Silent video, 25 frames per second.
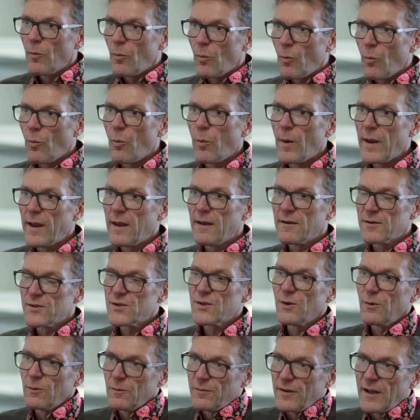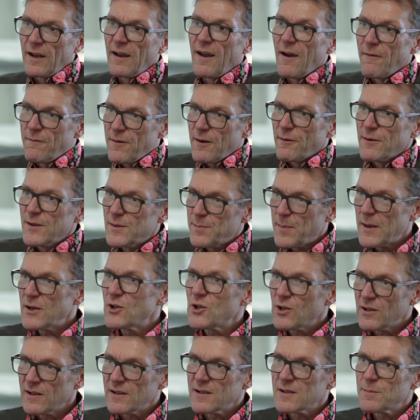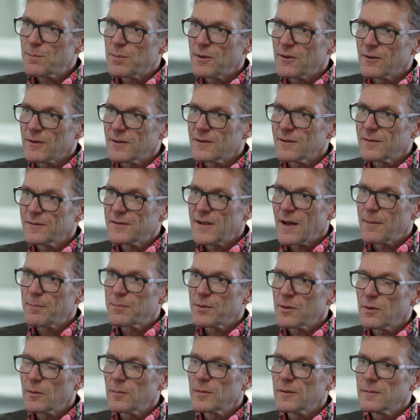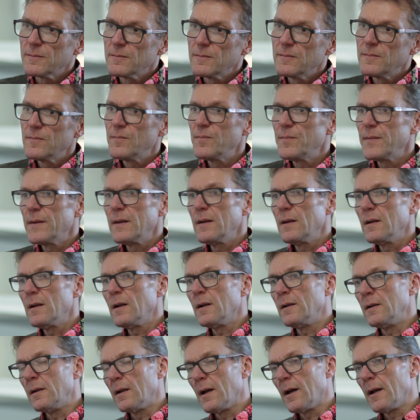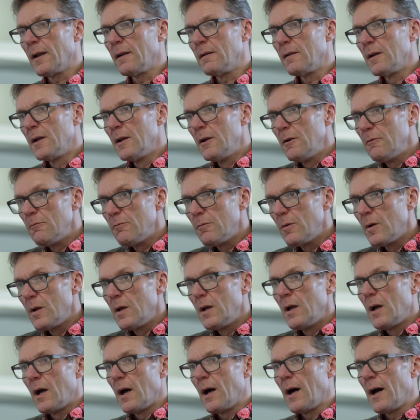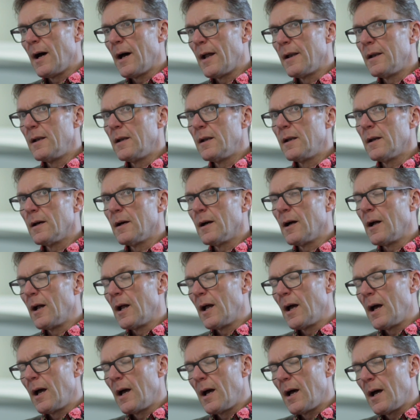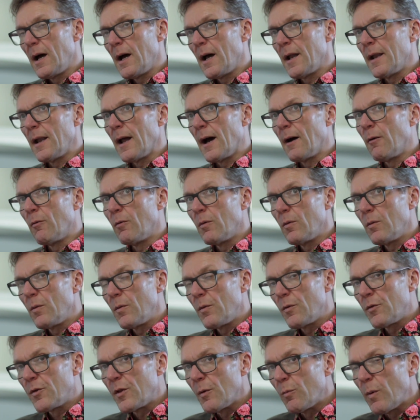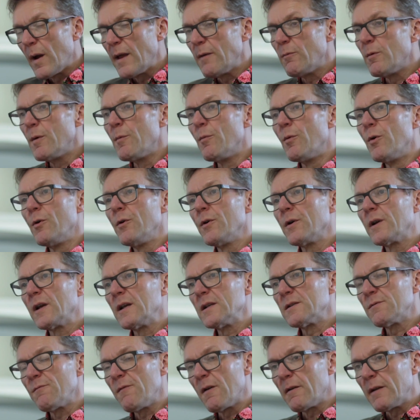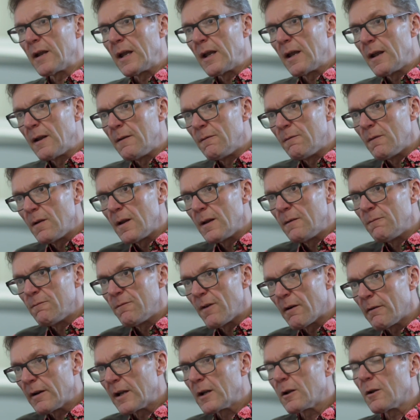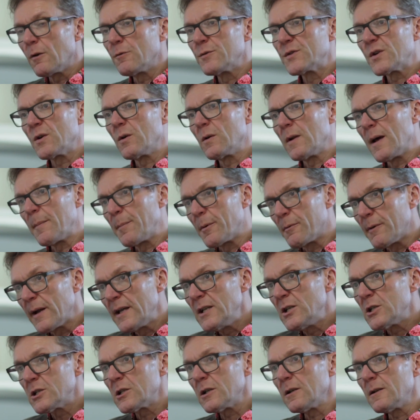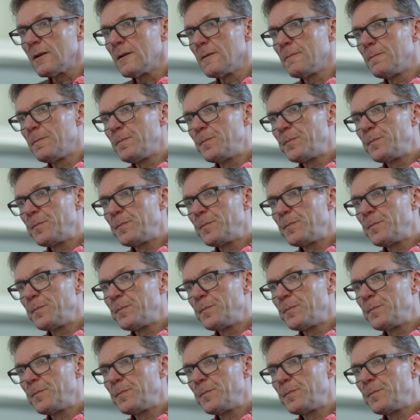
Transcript: we are solving a very specialist part of that problem. And, and, and uh, and now the way we work is very in, in very close collaboration